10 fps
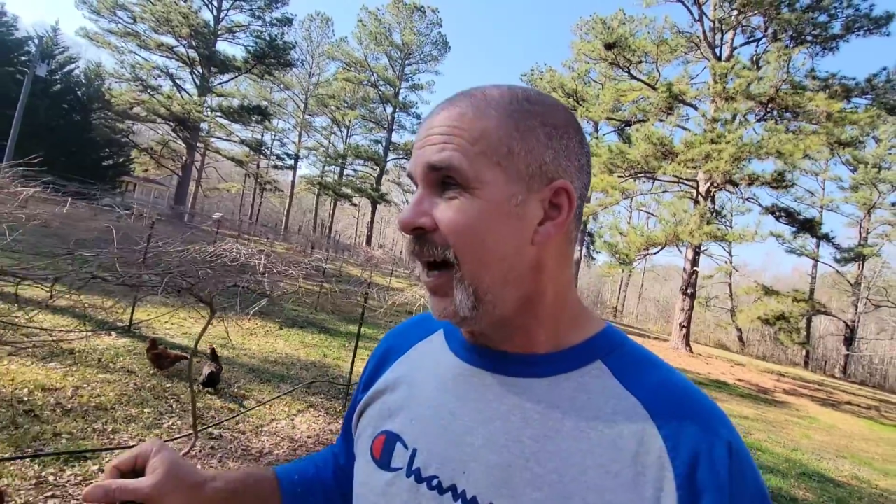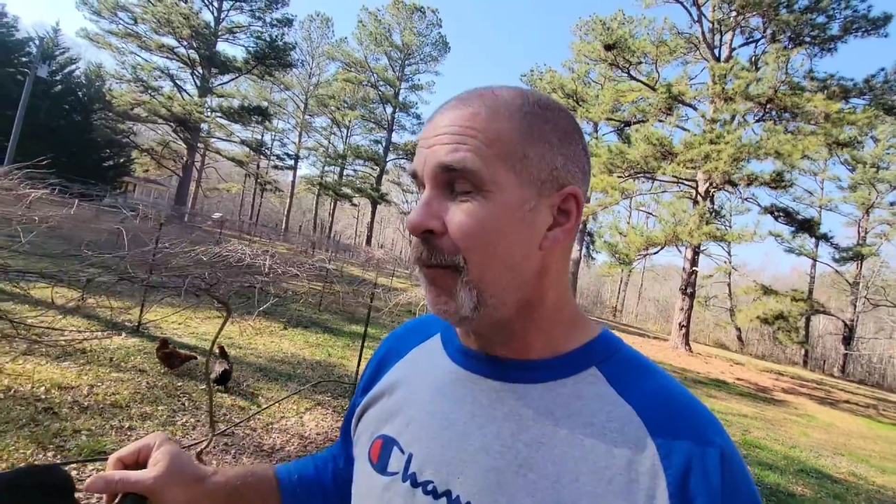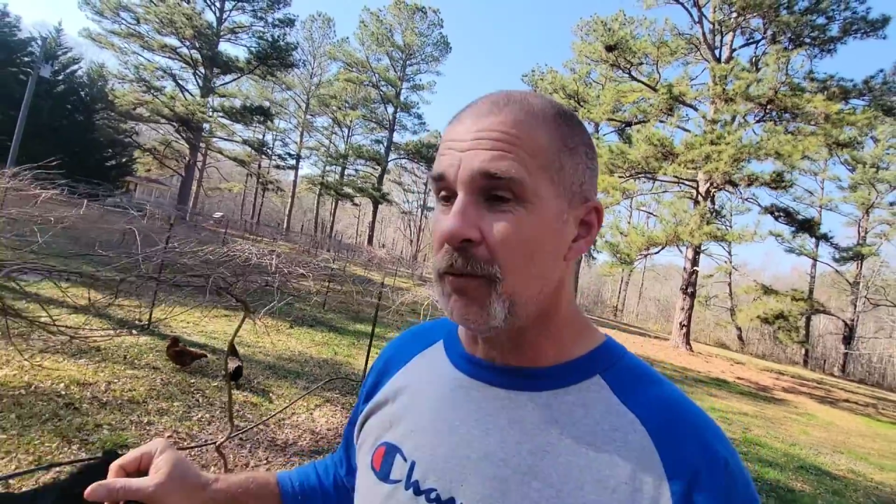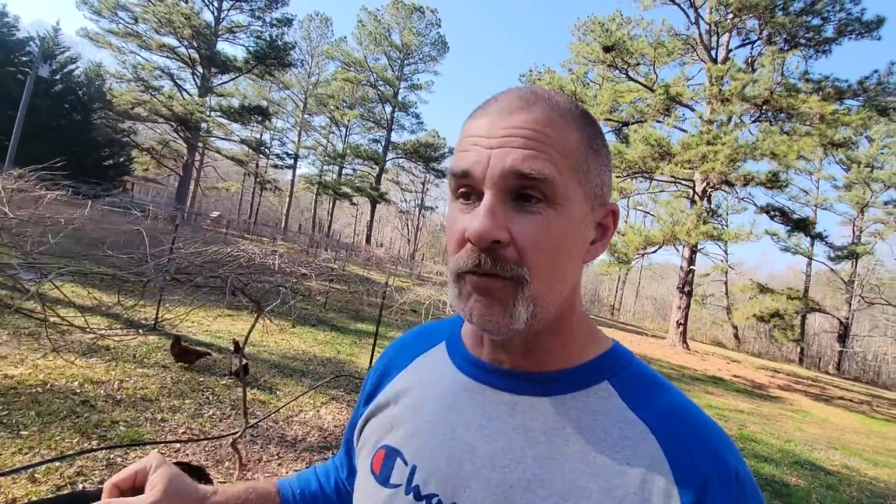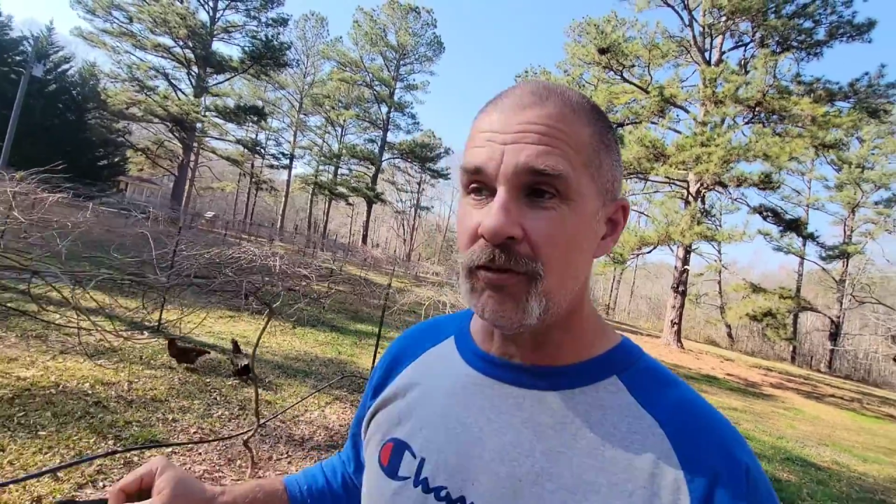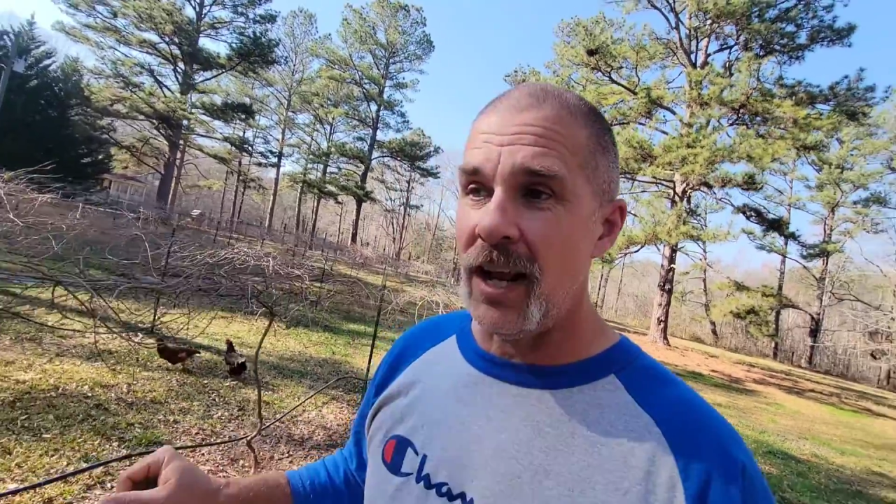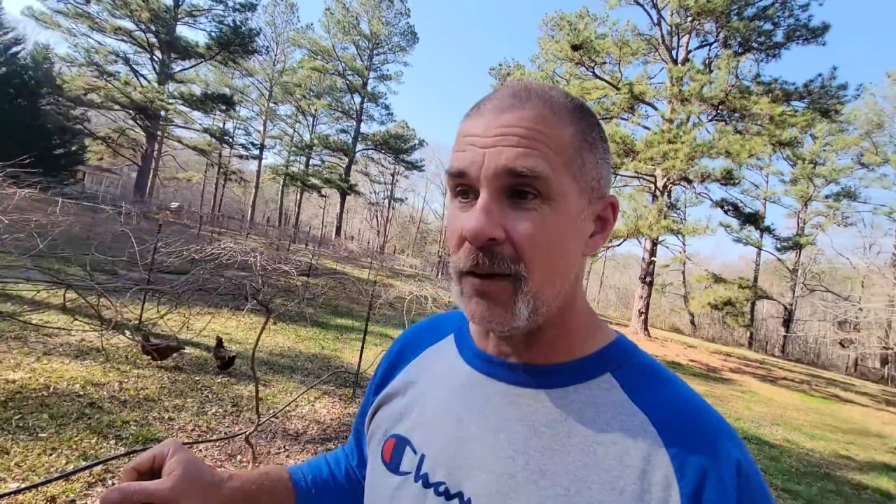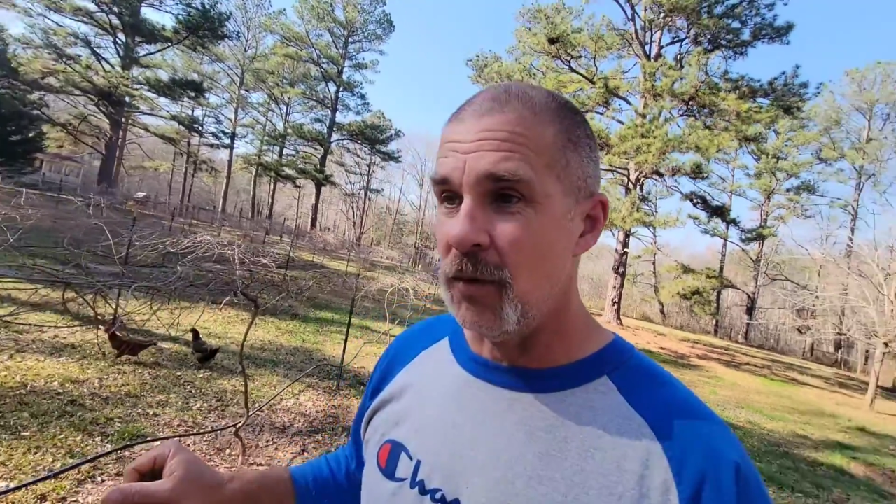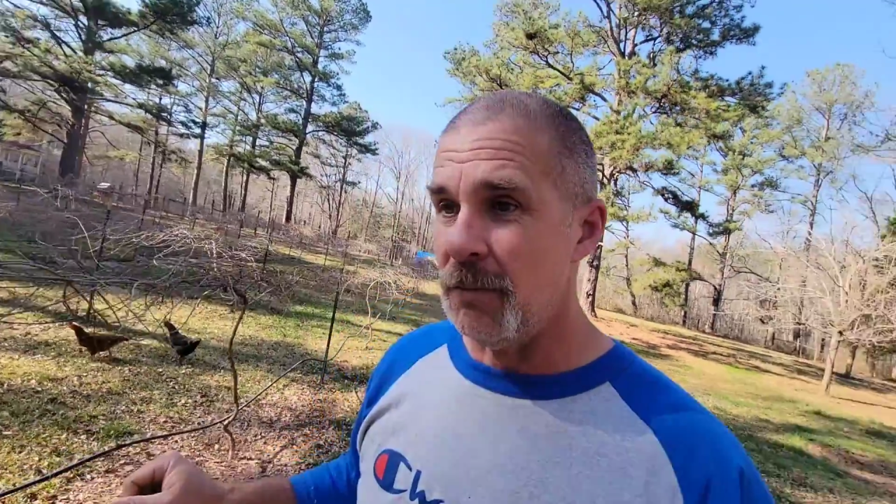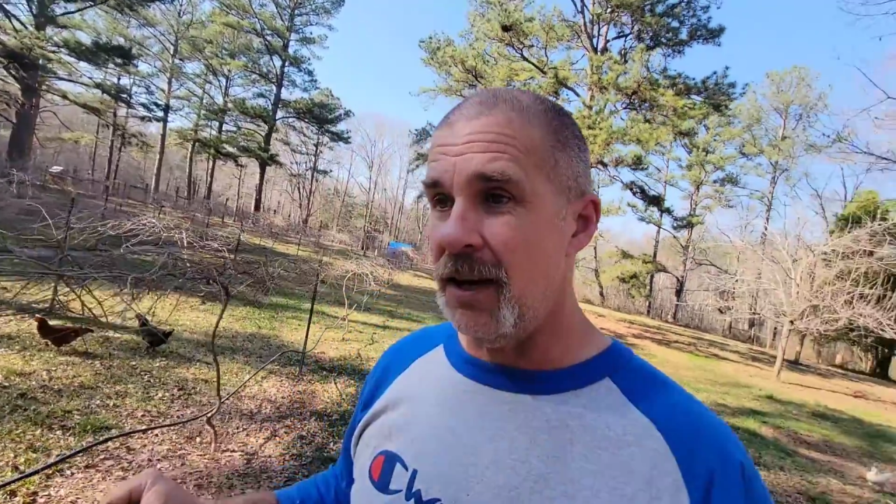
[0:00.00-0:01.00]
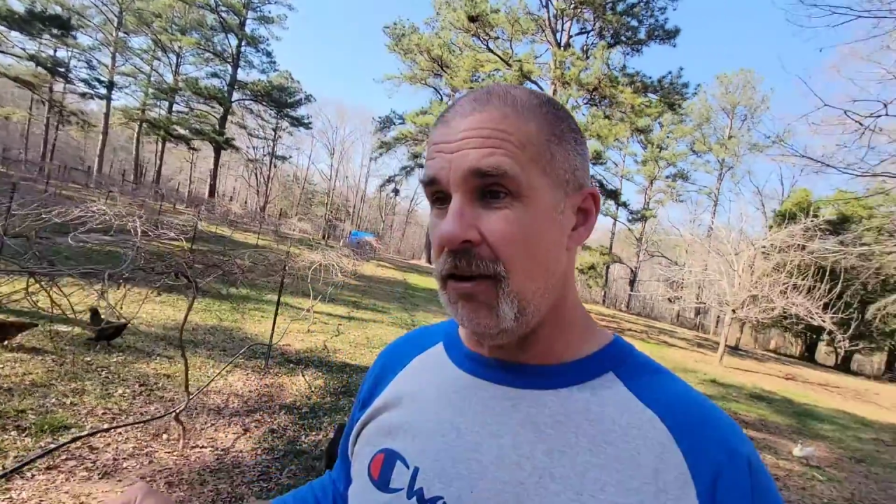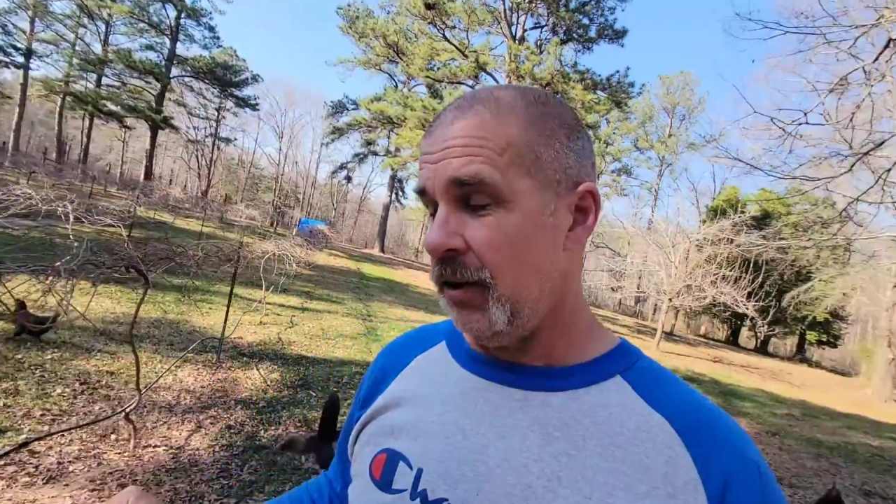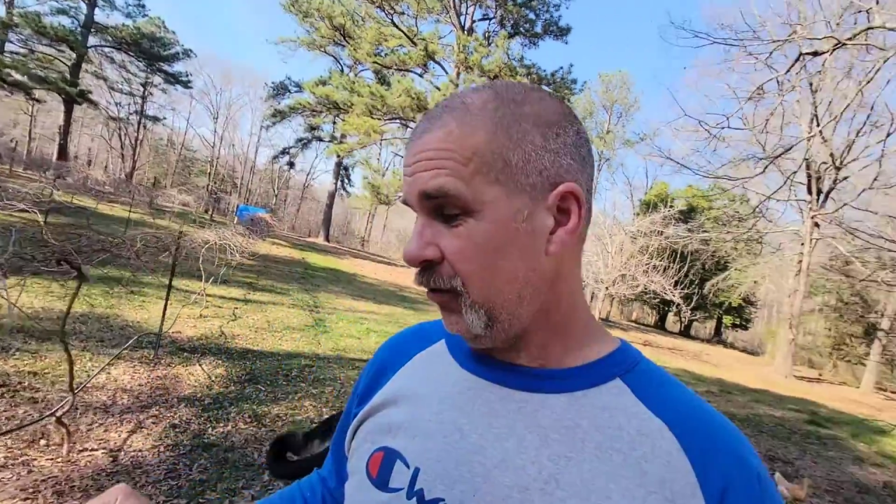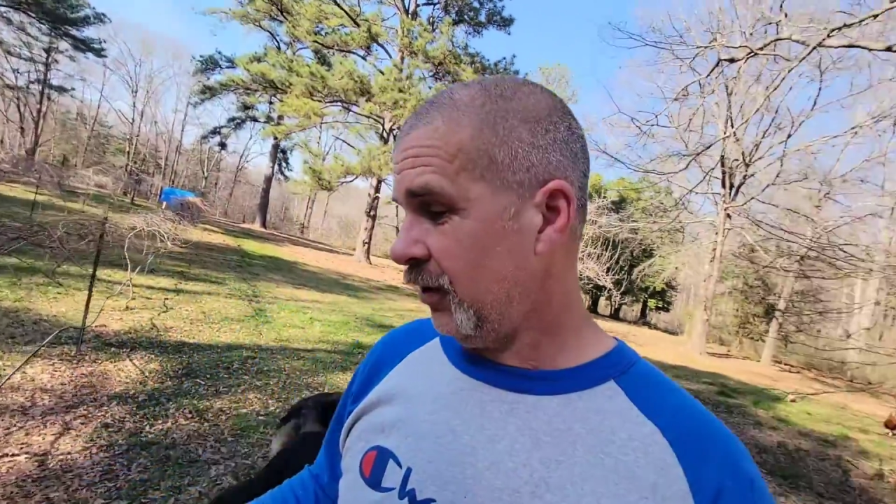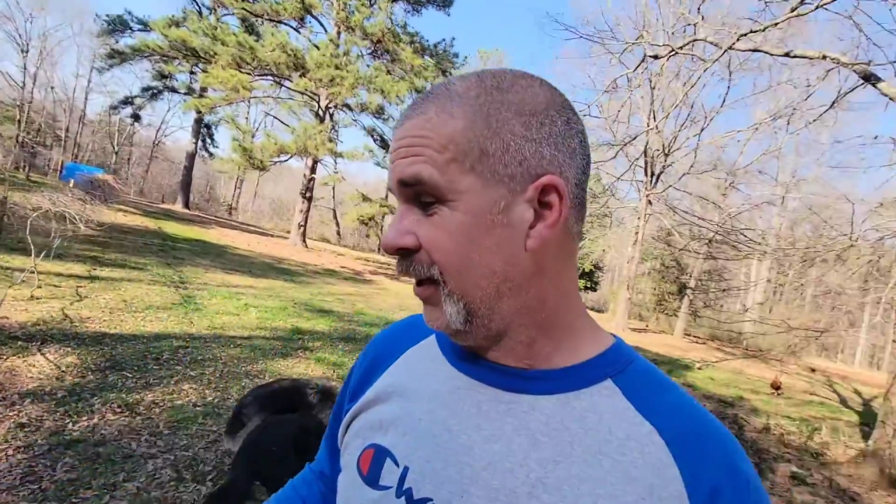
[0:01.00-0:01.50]
I'm going to try to work my
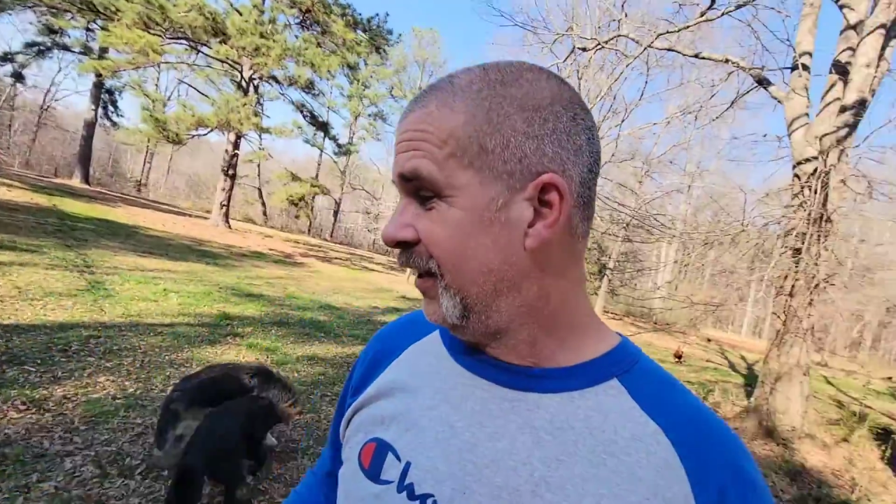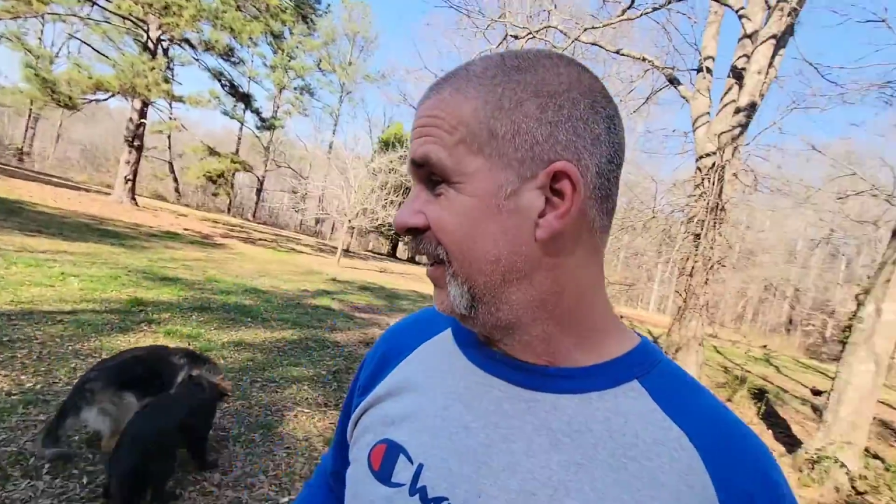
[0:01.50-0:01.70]
hardest